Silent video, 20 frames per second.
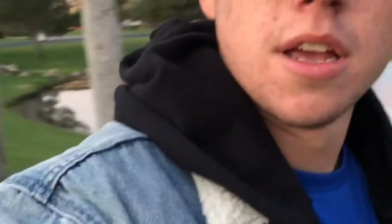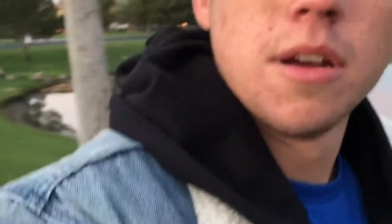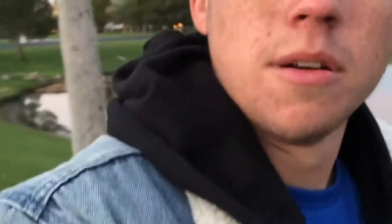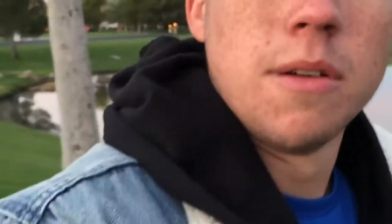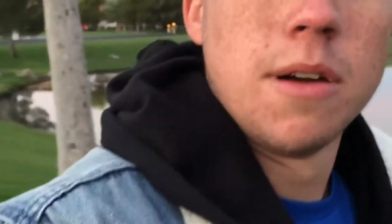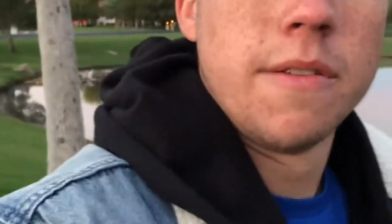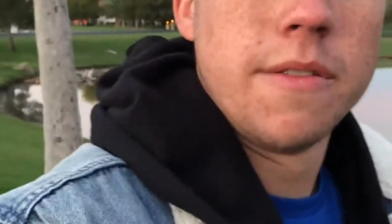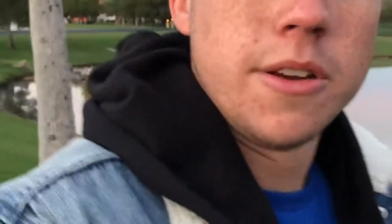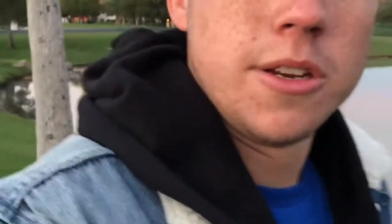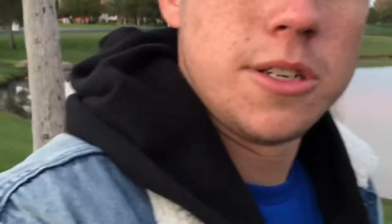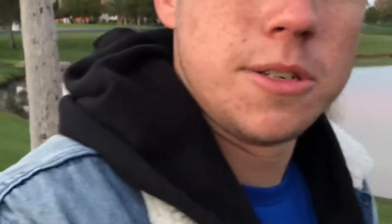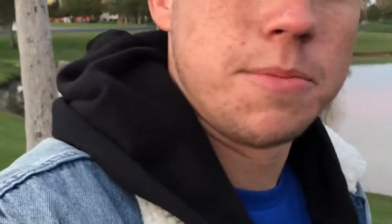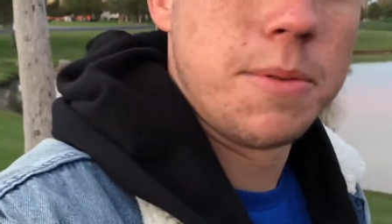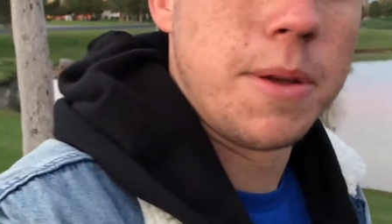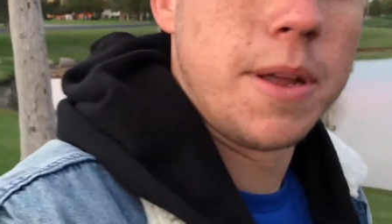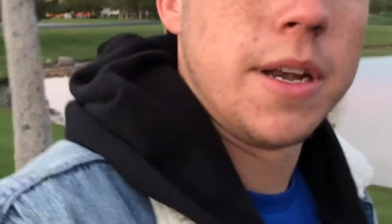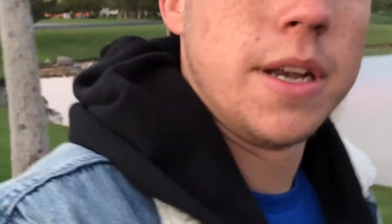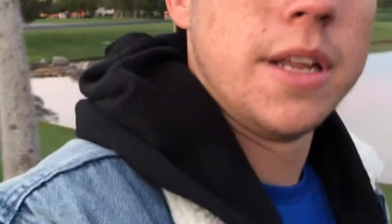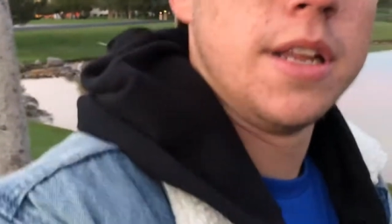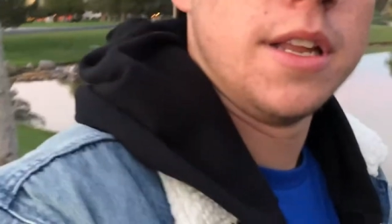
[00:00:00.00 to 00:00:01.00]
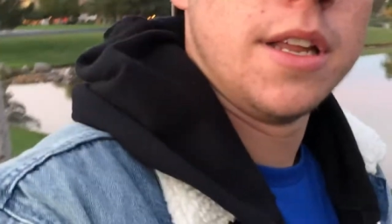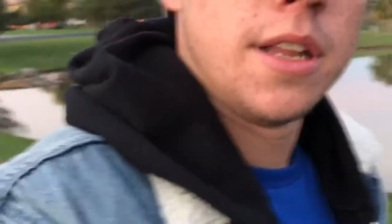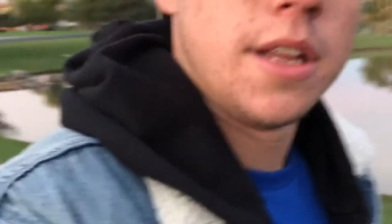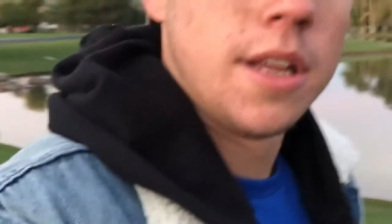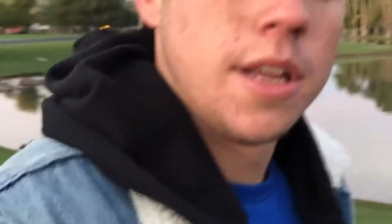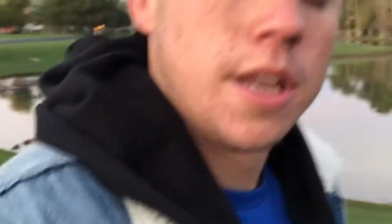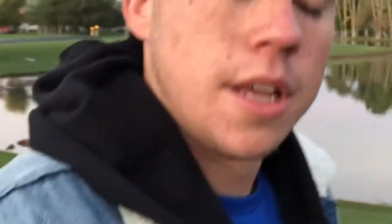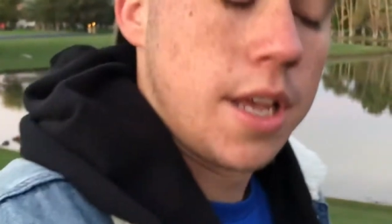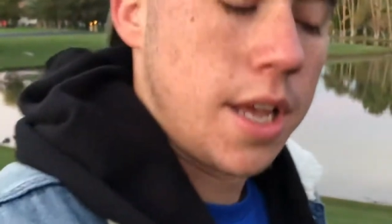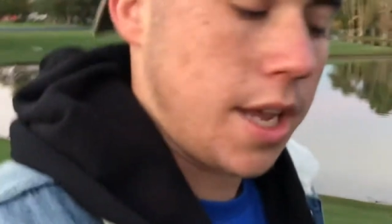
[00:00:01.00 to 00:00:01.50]
wherever you spend it.
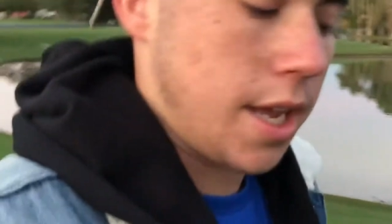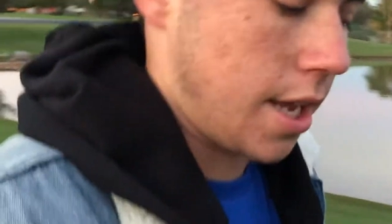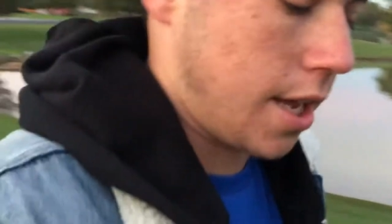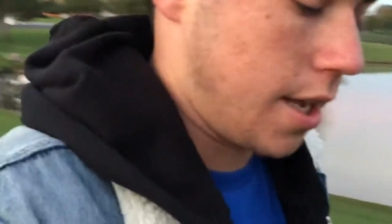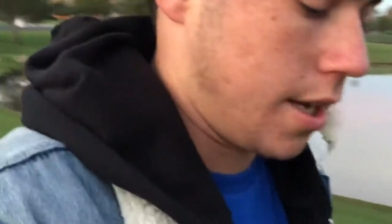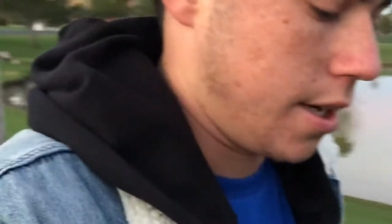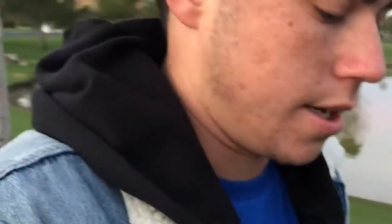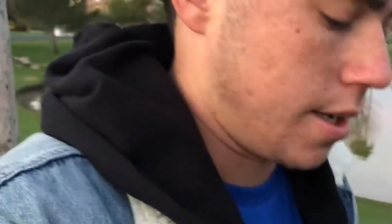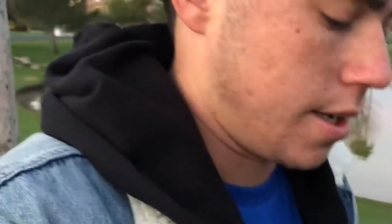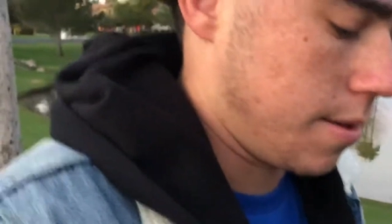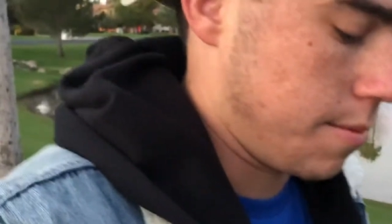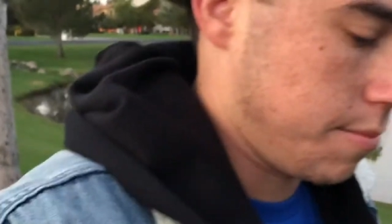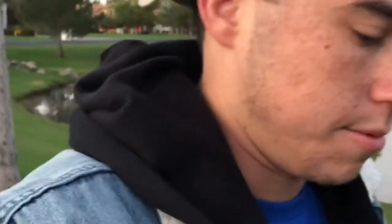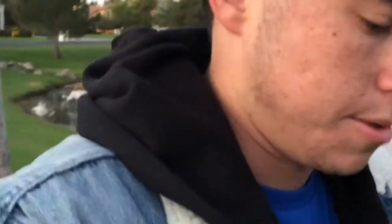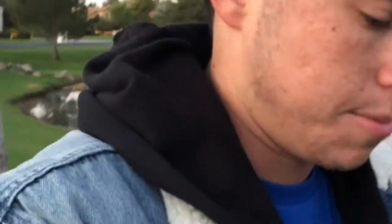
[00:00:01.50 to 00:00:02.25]
And um,